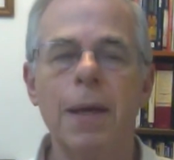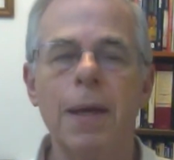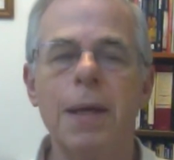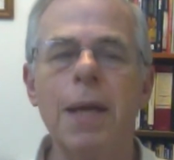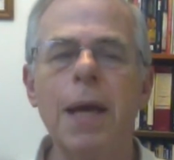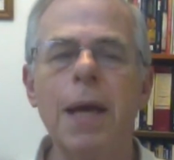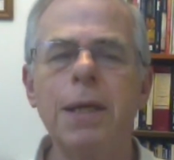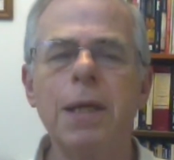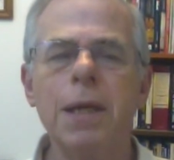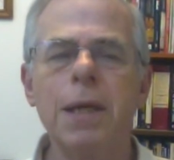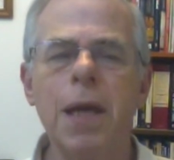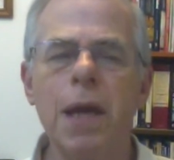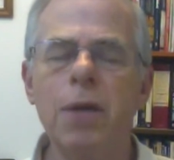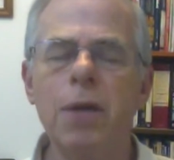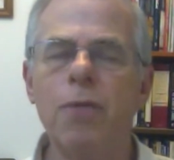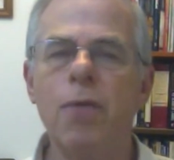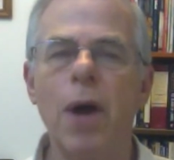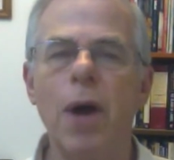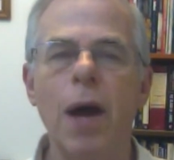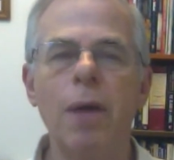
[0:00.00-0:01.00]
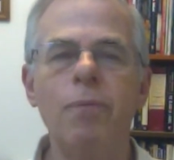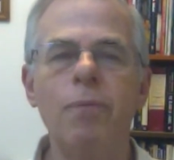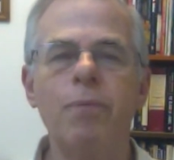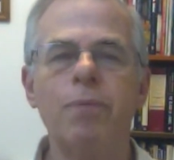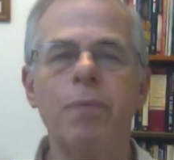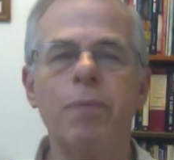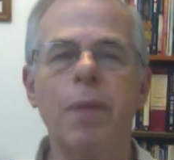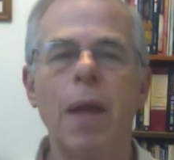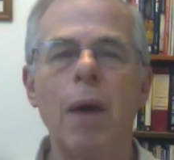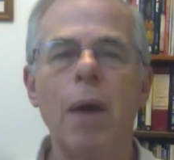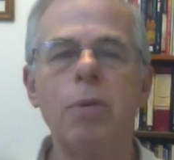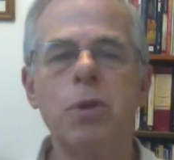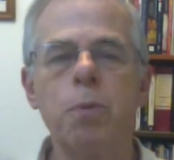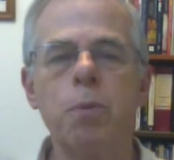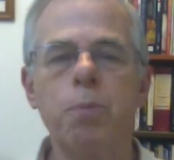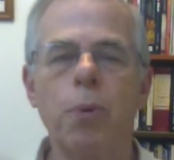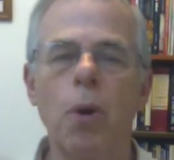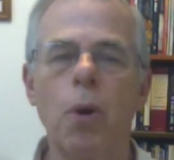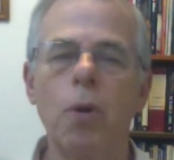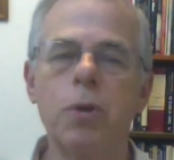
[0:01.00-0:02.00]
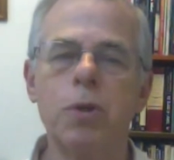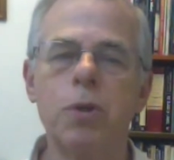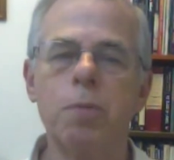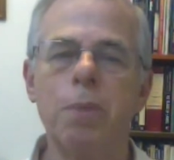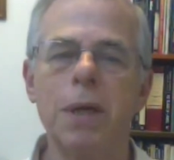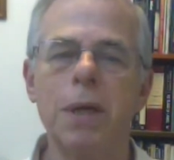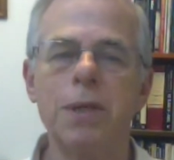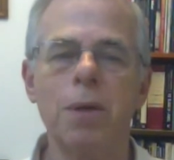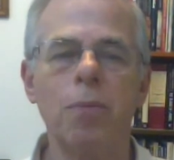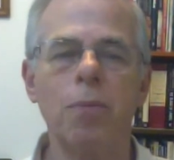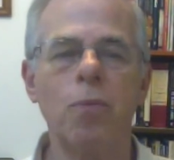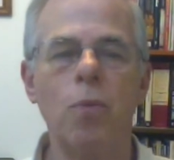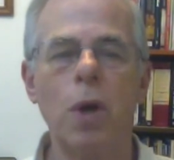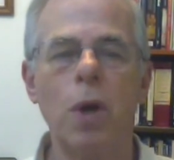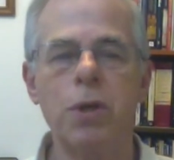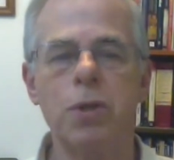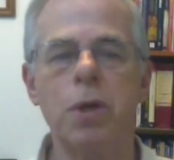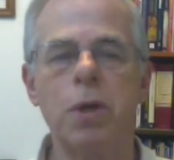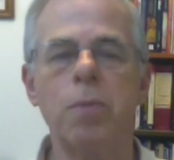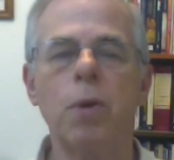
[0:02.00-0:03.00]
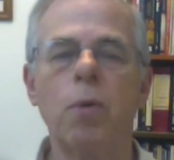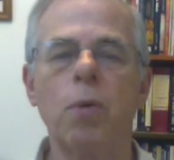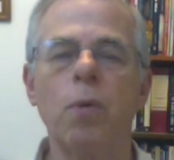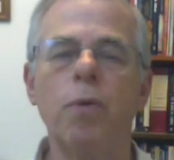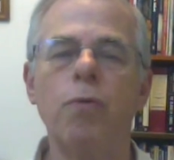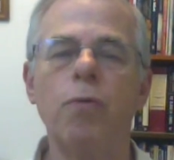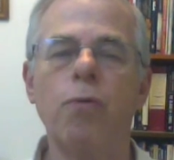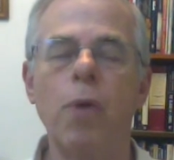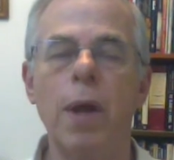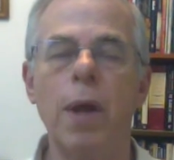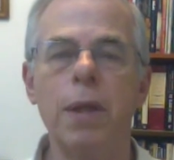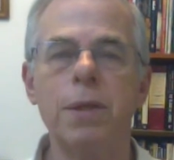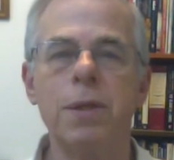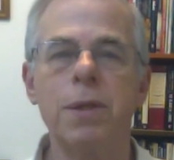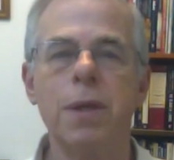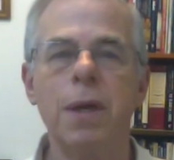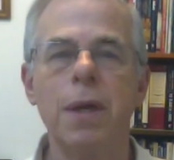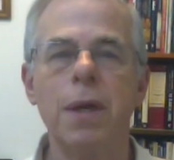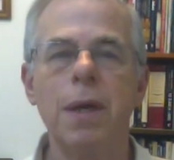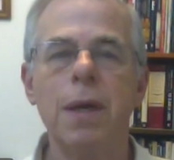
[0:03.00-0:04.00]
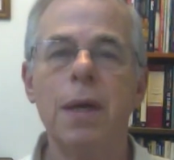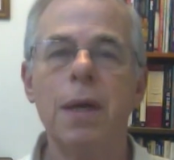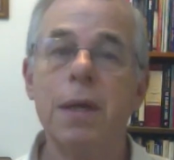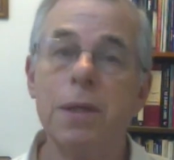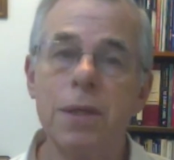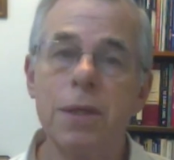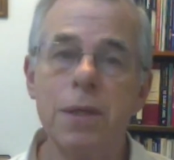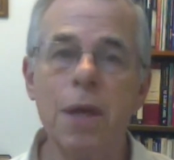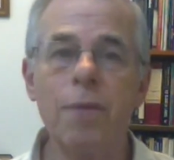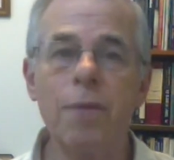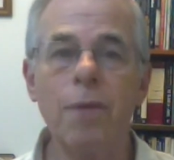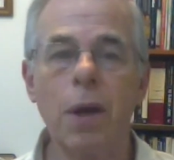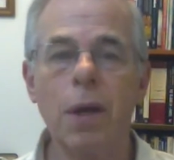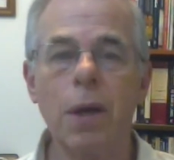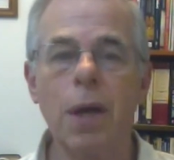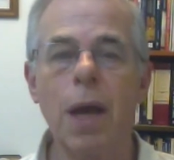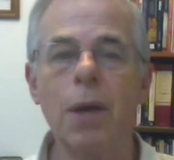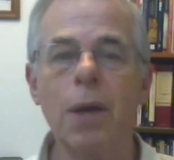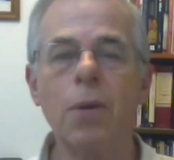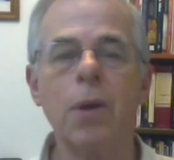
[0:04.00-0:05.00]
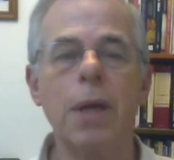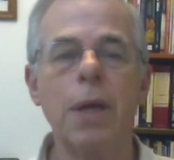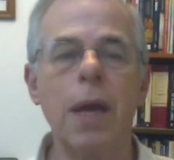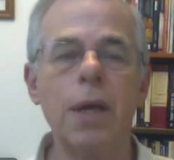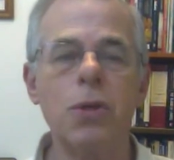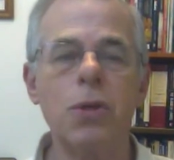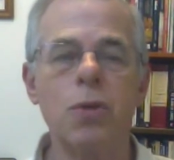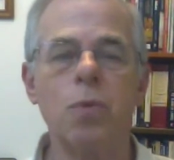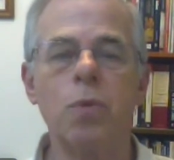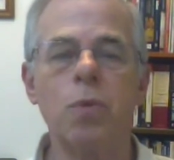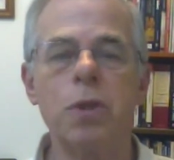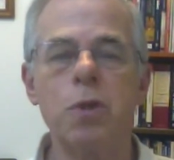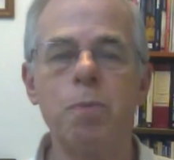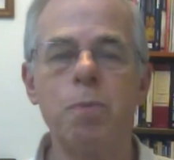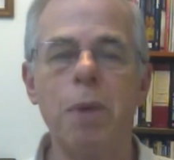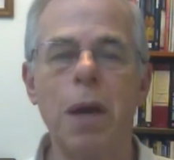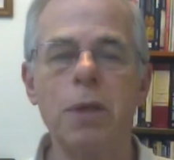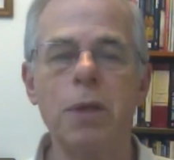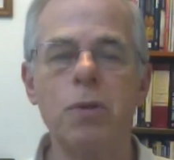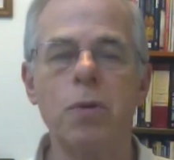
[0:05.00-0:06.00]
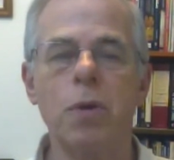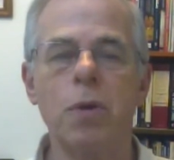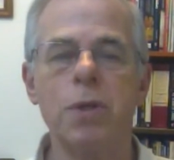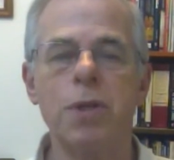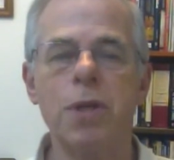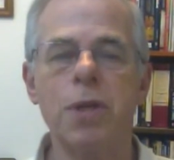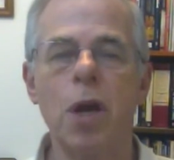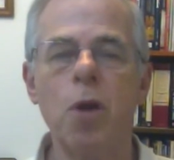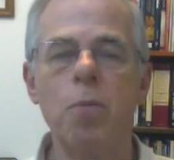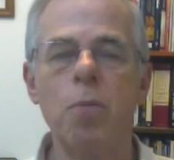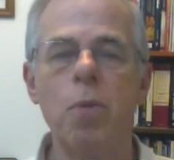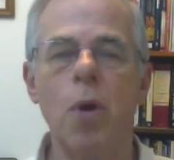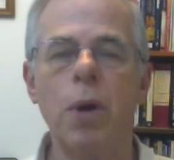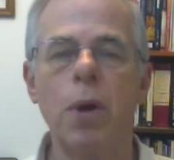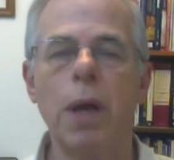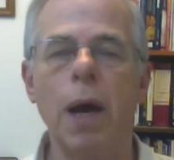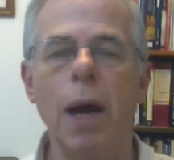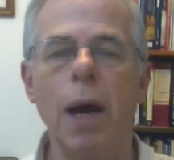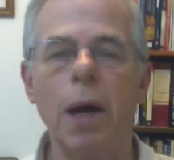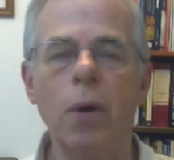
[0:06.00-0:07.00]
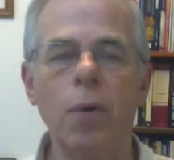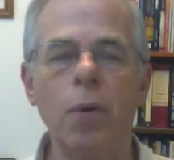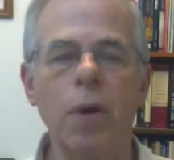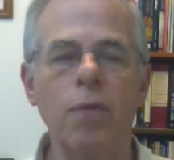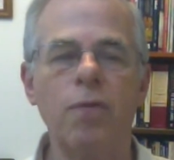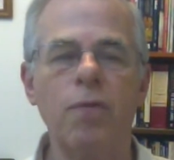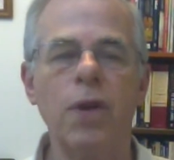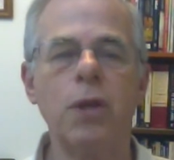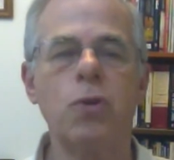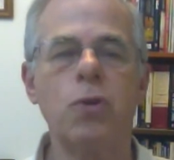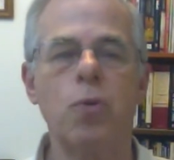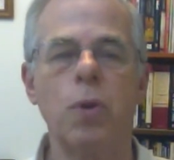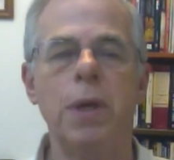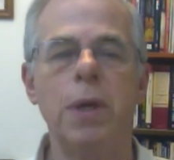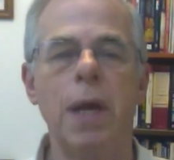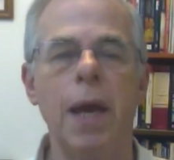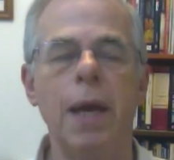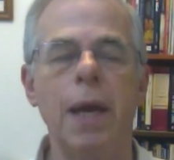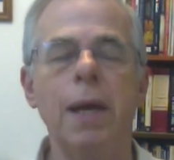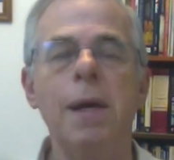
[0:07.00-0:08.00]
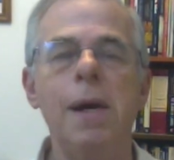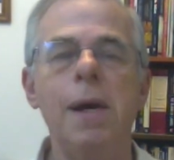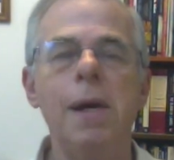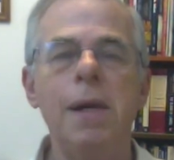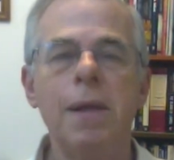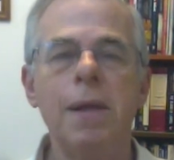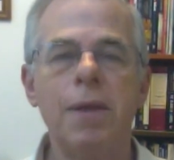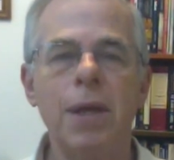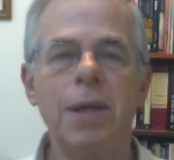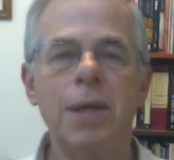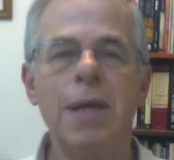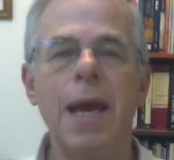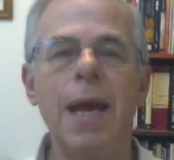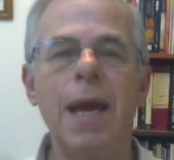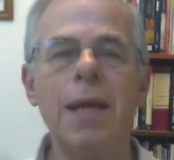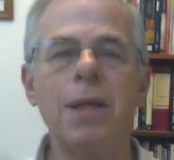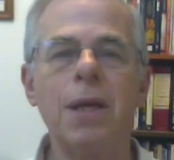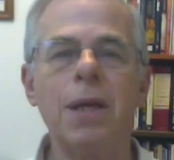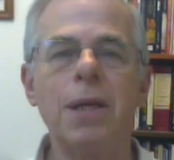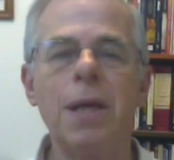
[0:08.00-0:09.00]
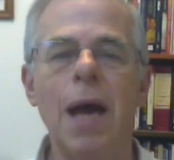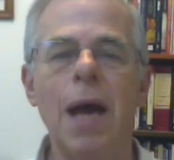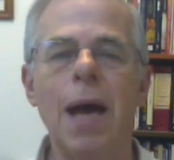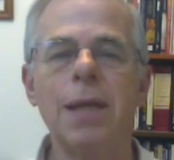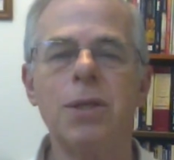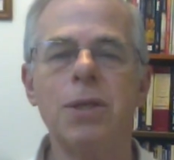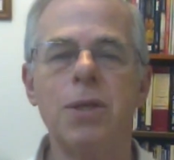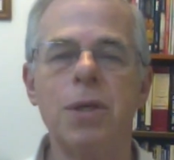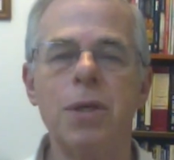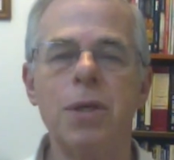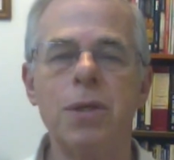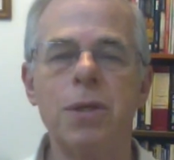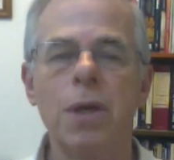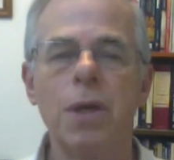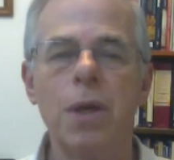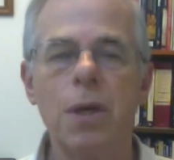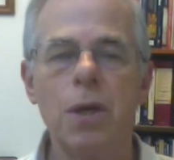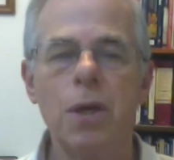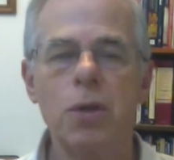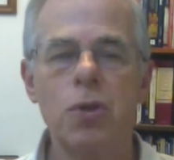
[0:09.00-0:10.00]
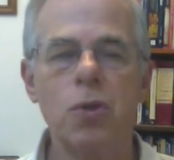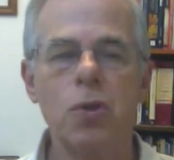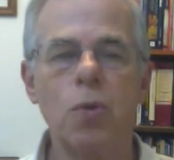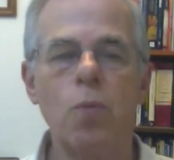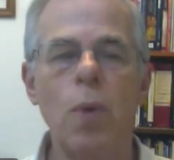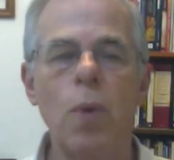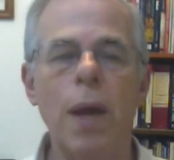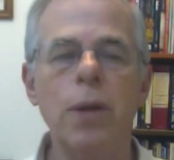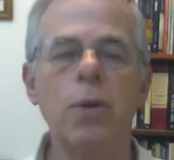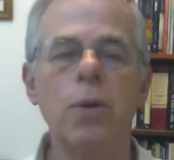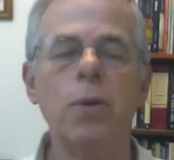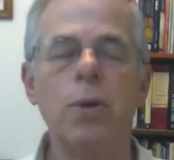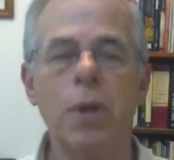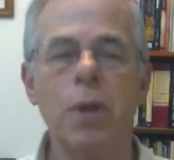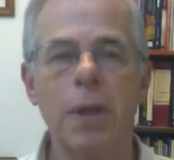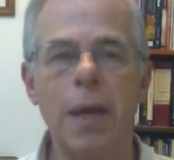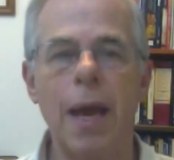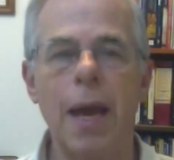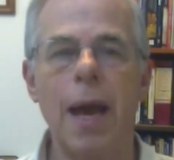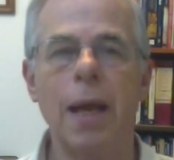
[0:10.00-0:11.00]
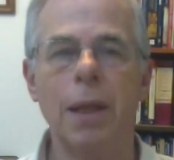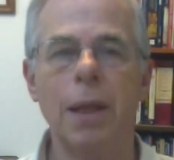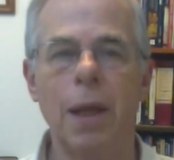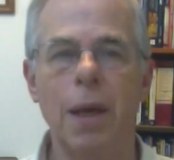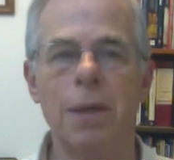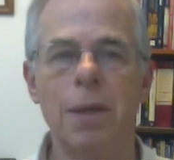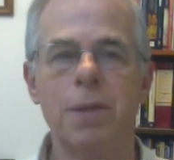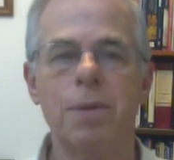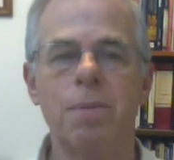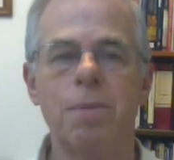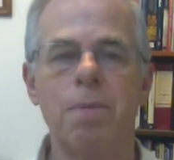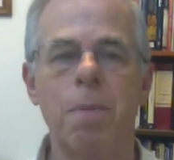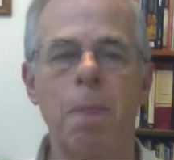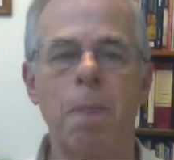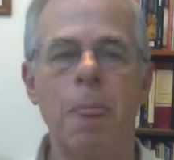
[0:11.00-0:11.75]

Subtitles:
In 1995, I was approached by some Russian immigrant friends to see if our congregation would sponsor a ceremony honoring Victory Day, the day the Nazis surrendered to the Allies.